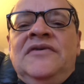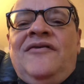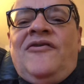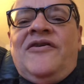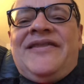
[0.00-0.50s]

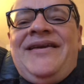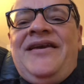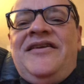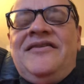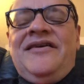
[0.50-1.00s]
or hardly
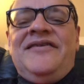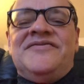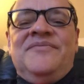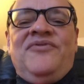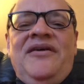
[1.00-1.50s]
any
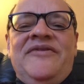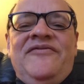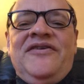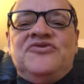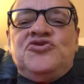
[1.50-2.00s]
lines, they're probably
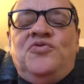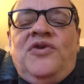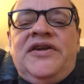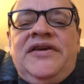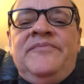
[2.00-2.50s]
around
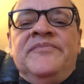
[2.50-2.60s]
20.